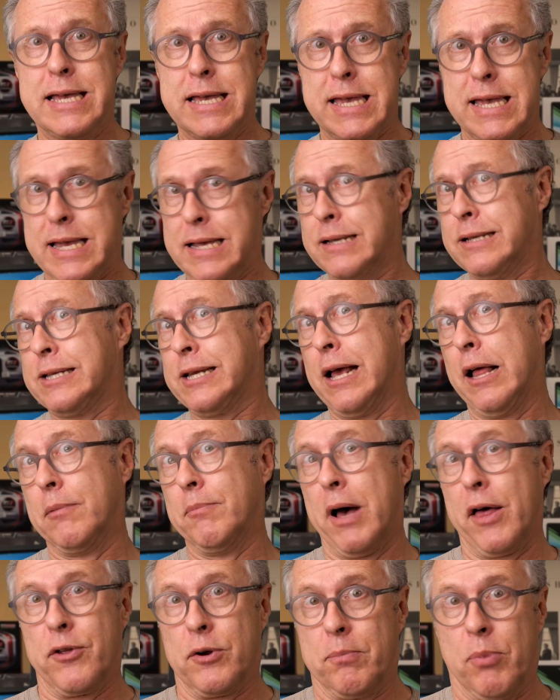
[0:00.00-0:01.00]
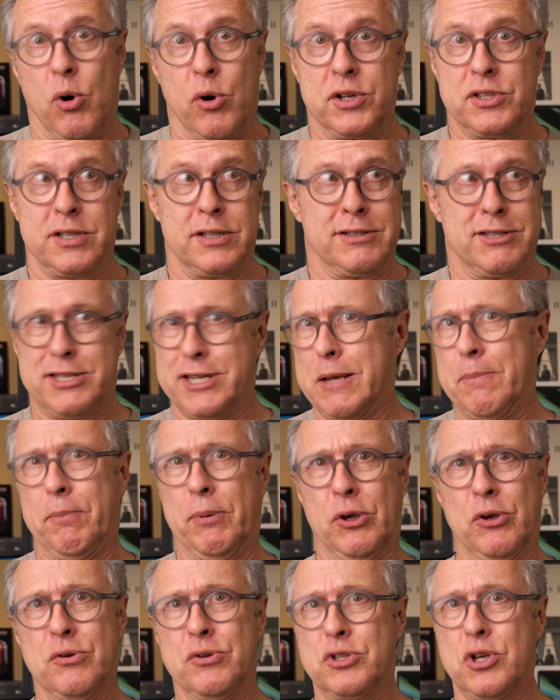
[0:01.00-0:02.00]
Intel motherboards and
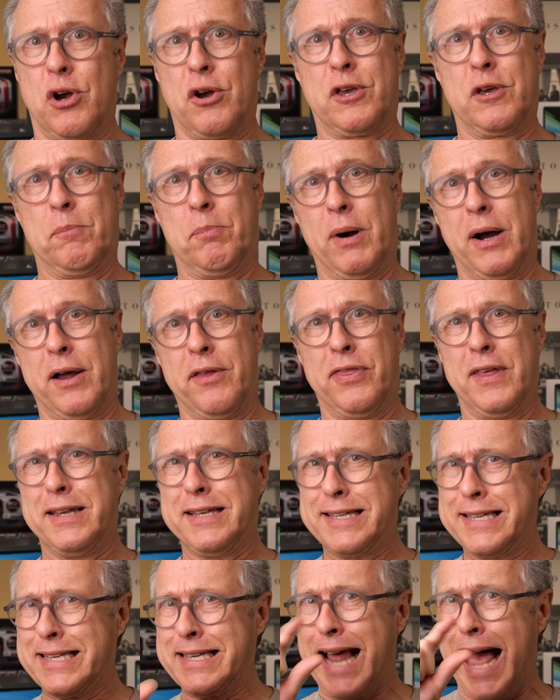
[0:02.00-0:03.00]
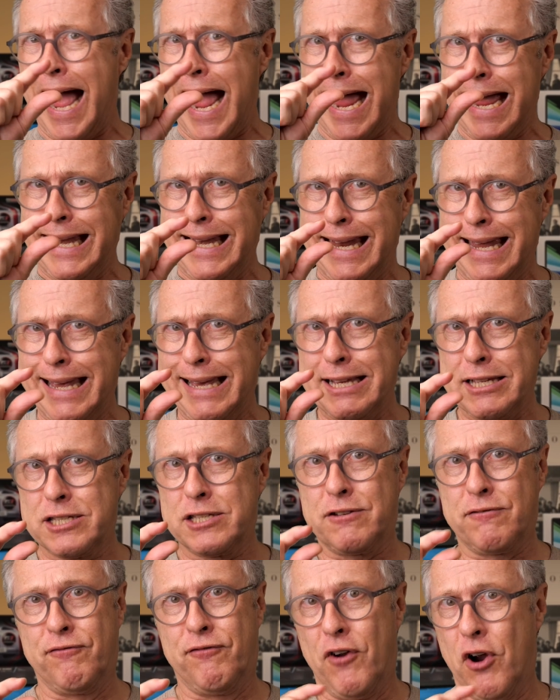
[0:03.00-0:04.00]
CPUs occupy the
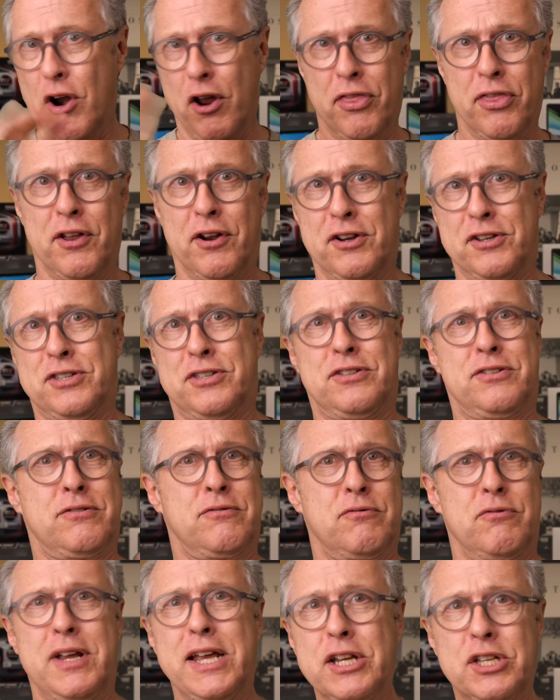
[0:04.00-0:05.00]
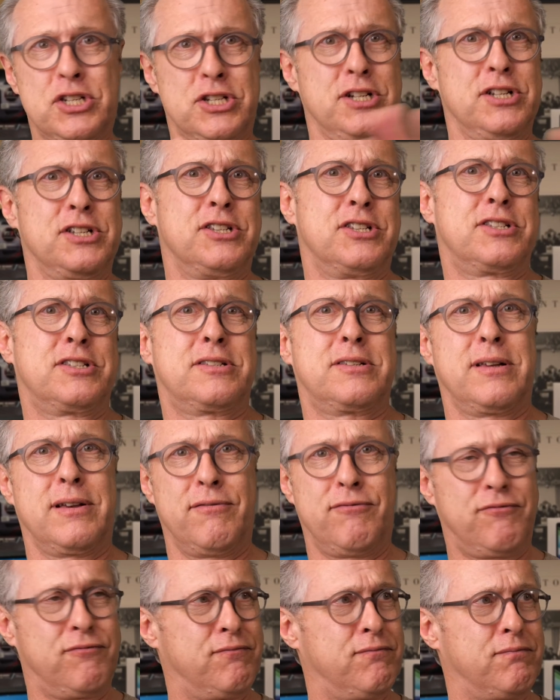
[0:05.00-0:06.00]
tiniest, furthest reaches
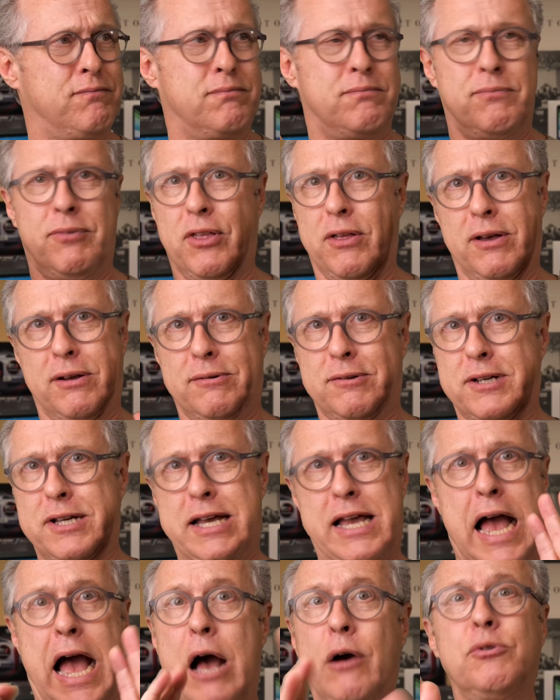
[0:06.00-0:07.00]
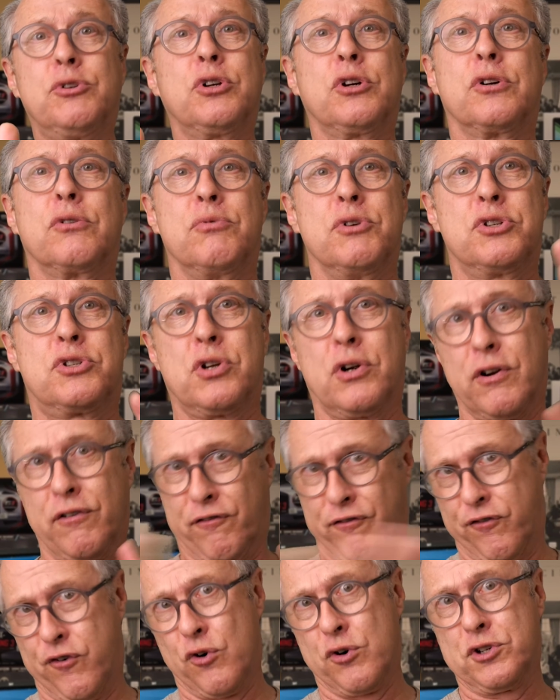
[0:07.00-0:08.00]
of the counter
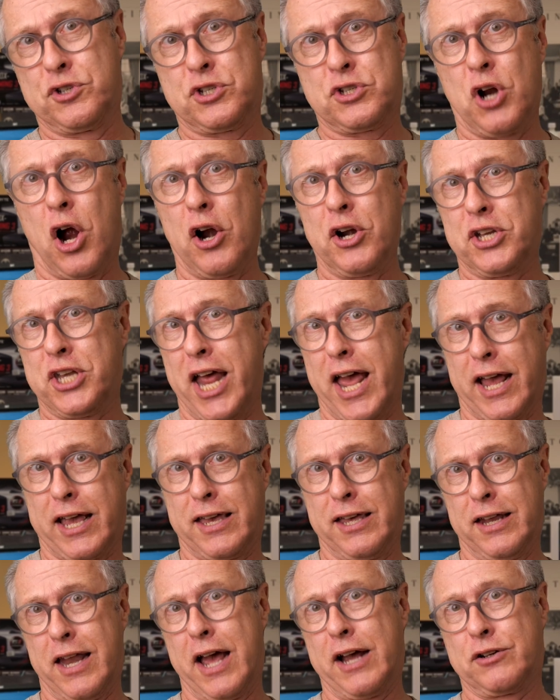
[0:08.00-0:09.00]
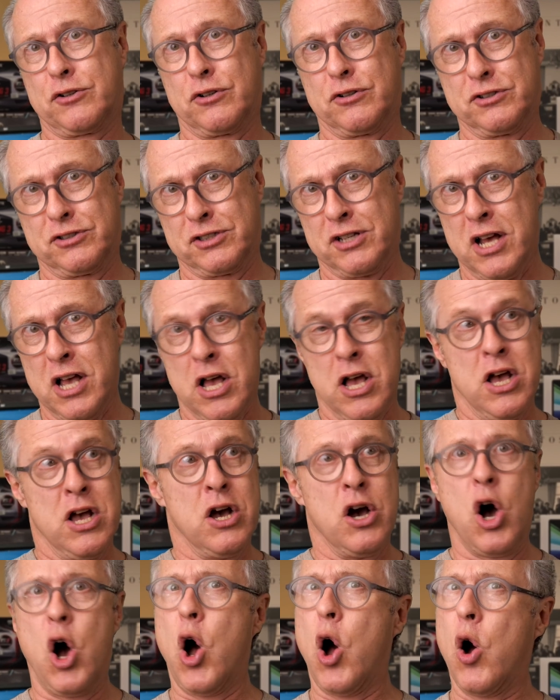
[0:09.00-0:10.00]
reserved for StarTech connectors.
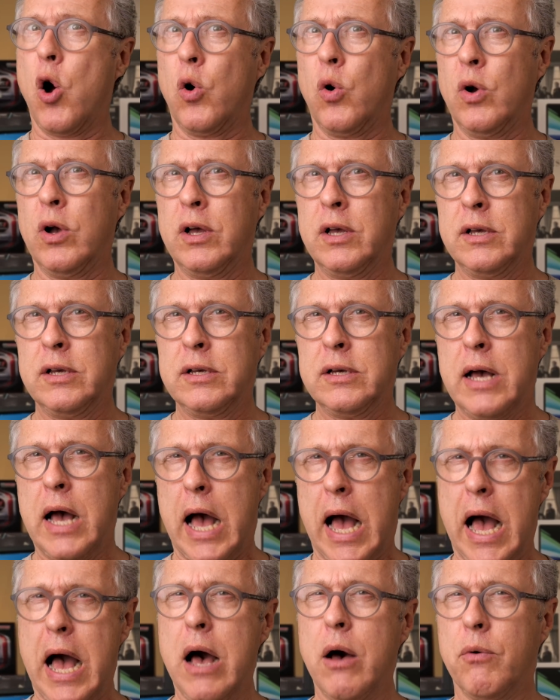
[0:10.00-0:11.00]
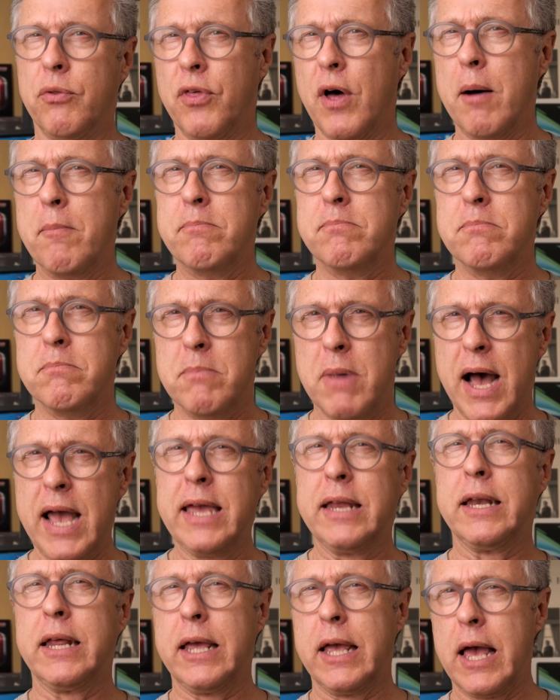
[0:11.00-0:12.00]
Oh, how the
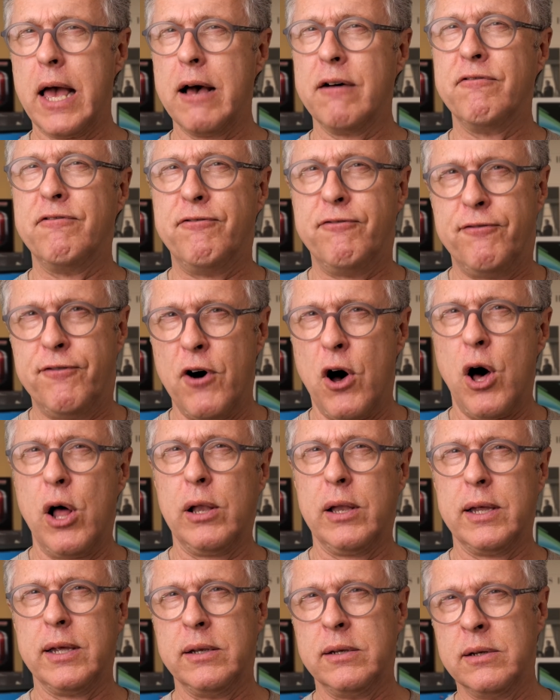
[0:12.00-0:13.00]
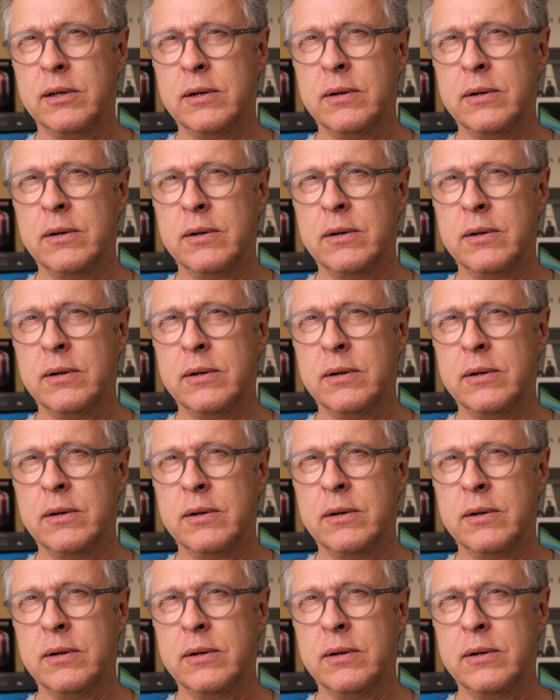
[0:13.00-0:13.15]
mighty have fallen.